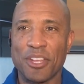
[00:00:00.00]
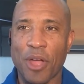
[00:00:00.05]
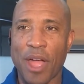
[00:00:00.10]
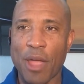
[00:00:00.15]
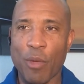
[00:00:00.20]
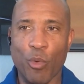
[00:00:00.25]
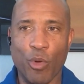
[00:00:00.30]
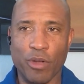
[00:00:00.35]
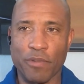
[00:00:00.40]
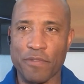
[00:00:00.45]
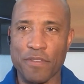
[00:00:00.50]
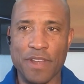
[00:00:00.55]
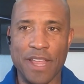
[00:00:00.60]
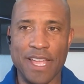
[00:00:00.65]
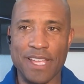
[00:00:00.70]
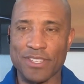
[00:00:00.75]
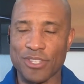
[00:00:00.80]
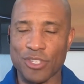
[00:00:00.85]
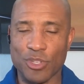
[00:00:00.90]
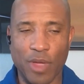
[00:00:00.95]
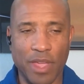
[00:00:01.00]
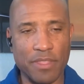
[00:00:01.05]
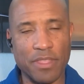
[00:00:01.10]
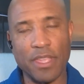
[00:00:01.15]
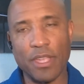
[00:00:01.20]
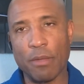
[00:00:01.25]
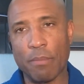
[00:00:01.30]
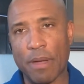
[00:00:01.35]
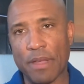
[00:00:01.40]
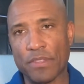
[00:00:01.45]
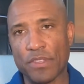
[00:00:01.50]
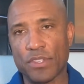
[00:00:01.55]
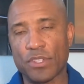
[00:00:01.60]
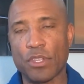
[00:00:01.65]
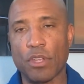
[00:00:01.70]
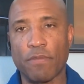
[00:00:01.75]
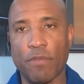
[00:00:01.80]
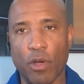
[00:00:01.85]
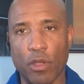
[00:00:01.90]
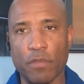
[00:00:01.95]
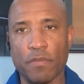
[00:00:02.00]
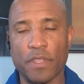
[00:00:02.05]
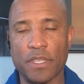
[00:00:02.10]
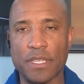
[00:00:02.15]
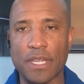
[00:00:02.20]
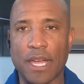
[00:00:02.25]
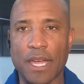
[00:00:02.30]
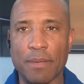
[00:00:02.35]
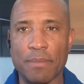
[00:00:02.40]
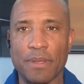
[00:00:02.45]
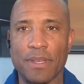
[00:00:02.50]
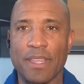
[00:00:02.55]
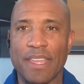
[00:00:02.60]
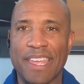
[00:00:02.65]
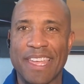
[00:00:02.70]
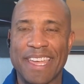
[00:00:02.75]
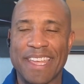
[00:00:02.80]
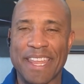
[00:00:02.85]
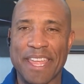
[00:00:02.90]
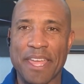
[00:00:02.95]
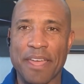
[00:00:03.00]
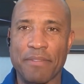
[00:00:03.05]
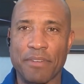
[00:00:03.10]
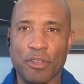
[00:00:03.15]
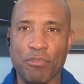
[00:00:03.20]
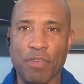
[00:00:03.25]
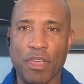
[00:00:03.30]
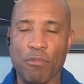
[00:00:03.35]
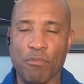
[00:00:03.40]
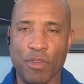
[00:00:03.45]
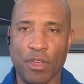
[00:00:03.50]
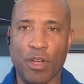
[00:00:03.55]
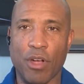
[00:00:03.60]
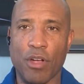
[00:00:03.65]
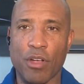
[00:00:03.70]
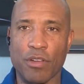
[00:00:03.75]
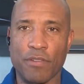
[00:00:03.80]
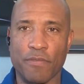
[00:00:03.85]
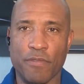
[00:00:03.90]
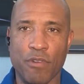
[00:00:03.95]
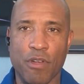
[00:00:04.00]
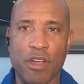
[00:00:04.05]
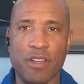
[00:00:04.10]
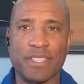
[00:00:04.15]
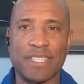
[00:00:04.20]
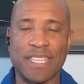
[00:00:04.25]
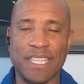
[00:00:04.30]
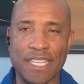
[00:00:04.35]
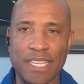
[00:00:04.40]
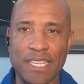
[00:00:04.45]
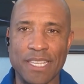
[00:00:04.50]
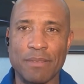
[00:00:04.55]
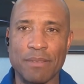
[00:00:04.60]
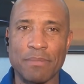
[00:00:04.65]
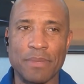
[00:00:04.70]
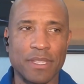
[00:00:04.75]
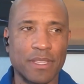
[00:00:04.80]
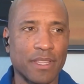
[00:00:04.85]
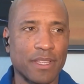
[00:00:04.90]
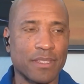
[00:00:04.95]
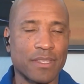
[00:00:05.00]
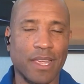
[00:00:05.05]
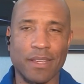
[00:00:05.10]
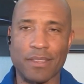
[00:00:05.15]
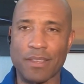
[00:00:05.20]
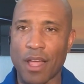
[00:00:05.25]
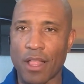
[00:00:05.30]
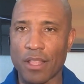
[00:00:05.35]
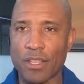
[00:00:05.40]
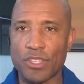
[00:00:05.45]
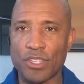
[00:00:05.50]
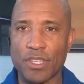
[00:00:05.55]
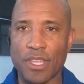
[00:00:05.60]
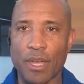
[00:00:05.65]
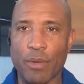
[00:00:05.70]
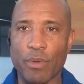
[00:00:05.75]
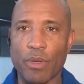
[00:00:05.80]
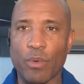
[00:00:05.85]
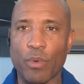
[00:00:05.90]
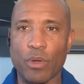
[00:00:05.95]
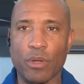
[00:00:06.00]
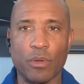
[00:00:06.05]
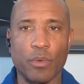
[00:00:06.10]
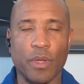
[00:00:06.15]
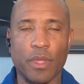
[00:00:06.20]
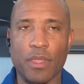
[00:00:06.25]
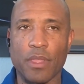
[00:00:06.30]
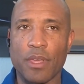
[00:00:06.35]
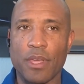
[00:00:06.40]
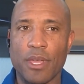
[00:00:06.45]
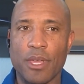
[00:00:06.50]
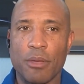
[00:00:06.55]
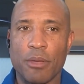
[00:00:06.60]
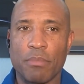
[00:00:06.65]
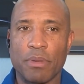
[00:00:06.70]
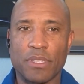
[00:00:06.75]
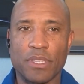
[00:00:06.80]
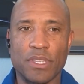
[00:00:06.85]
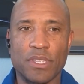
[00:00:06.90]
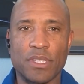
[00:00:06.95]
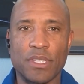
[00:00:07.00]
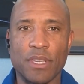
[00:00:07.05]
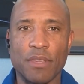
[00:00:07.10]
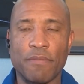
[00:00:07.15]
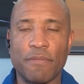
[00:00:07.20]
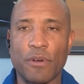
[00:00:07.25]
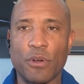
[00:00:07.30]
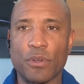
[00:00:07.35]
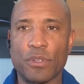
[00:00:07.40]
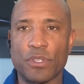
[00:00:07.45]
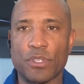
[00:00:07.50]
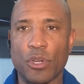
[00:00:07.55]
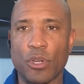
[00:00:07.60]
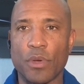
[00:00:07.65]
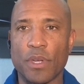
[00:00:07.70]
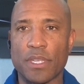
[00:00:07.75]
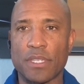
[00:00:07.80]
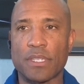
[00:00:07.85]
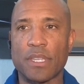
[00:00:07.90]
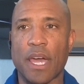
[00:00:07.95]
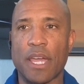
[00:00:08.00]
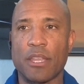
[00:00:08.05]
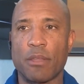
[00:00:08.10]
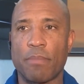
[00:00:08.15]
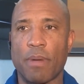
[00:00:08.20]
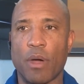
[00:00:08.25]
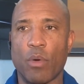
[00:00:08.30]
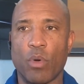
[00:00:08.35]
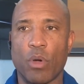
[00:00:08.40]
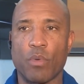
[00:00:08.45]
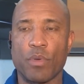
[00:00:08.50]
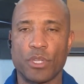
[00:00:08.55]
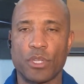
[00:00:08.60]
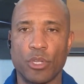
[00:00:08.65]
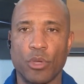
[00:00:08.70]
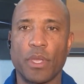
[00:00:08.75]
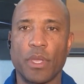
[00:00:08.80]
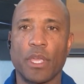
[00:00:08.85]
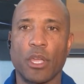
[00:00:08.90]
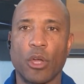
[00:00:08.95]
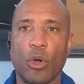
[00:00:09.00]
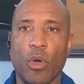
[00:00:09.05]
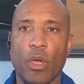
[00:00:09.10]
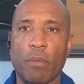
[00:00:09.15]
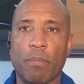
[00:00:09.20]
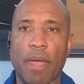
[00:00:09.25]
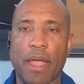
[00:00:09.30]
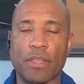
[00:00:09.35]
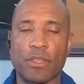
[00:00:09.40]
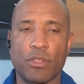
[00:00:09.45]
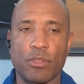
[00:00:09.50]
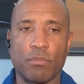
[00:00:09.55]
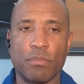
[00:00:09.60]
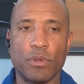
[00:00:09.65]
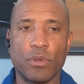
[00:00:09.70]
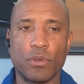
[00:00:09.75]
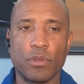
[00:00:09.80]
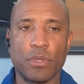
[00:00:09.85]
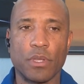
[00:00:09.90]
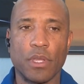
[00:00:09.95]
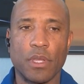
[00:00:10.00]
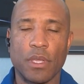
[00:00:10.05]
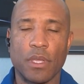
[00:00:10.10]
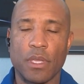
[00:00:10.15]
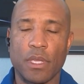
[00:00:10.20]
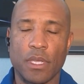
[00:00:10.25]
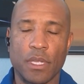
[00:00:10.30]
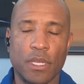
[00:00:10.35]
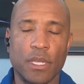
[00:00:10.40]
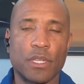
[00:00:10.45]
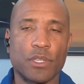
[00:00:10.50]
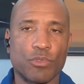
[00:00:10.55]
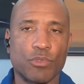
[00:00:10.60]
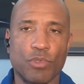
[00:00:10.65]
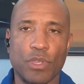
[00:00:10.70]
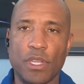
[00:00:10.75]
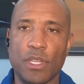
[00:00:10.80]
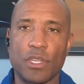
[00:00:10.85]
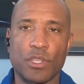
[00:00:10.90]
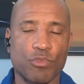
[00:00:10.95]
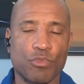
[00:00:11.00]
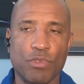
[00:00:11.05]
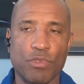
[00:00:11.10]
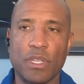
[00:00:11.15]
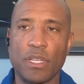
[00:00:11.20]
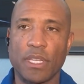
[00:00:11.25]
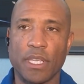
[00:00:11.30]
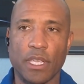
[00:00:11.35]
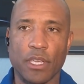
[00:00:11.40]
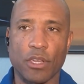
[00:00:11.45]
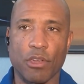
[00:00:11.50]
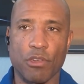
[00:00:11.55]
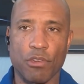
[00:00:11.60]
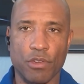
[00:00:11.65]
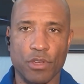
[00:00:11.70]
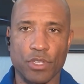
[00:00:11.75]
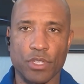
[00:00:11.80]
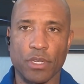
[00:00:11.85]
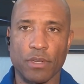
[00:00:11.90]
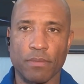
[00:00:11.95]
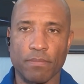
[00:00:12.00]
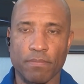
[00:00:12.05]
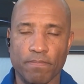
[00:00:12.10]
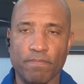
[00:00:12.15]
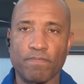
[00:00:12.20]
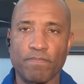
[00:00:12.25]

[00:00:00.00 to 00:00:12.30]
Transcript: You know, I work for NASA, so I think about this stuff all of the time, and, and I have a great regard for our team and the technology that we work with. But to see folks so excited about what we're doing and going back to the moon, it is it is really encouraging.